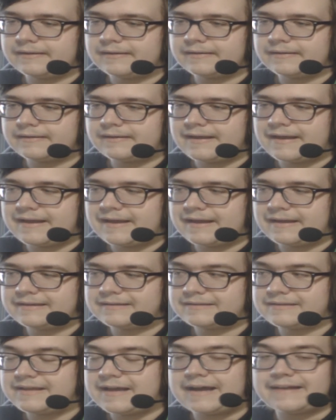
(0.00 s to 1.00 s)

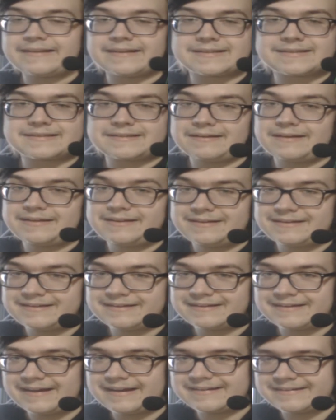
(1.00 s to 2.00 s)
And yeah, that's
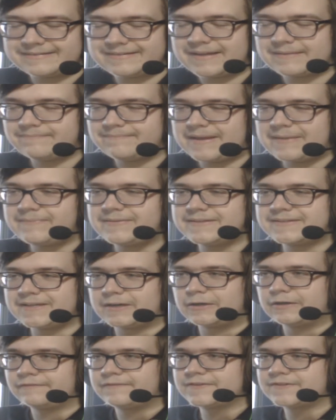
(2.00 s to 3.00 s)
and that maybe
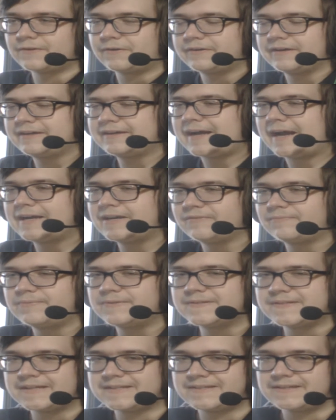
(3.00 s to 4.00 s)
Xerath is already kind of
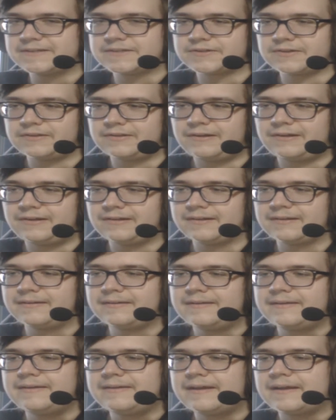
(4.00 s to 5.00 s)
possessing Jellal
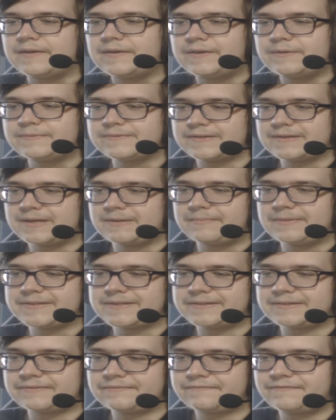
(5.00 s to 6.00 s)
and using him as
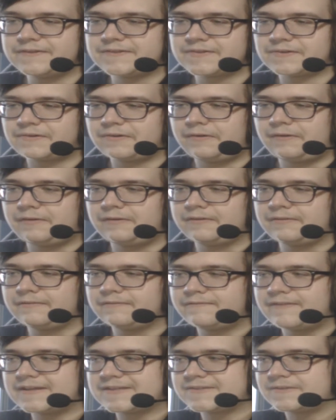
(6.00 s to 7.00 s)
like a physical
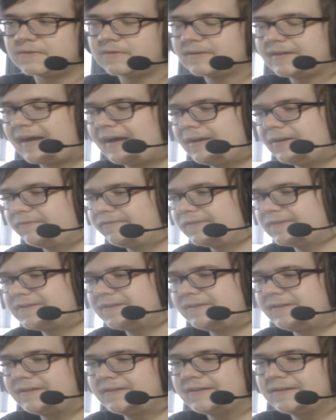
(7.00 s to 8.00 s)
vessel, kind of,
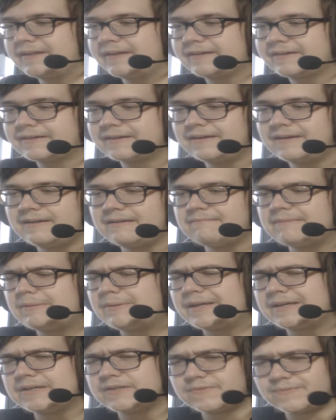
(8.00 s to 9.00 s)
until he can like
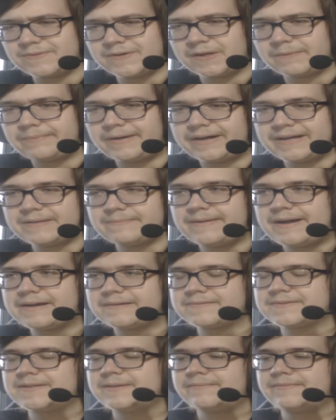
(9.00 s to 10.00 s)
maybe get his real body
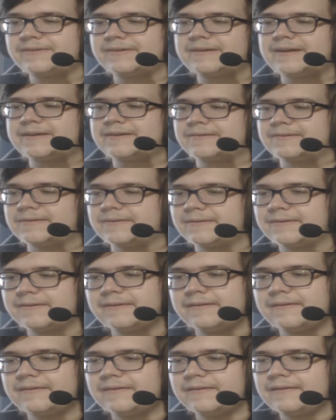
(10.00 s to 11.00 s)
back or something. I don't know.
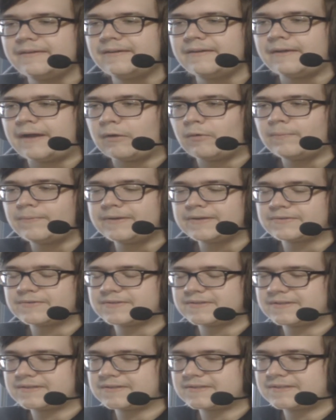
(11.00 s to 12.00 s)
I would be
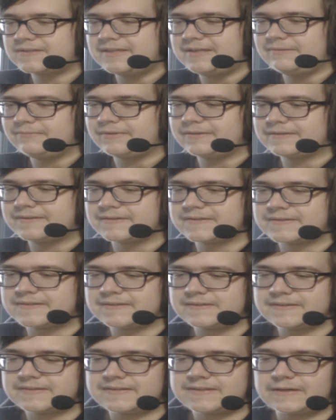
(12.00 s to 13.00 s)
interested to see what this
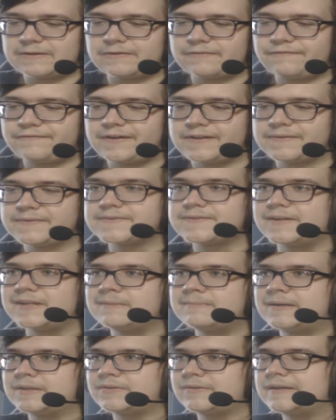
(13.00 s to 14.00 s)
Xerath fellow is all
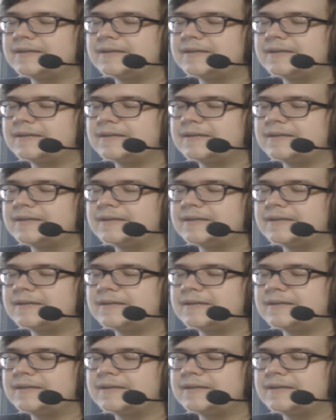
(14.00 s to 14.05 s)
about, though.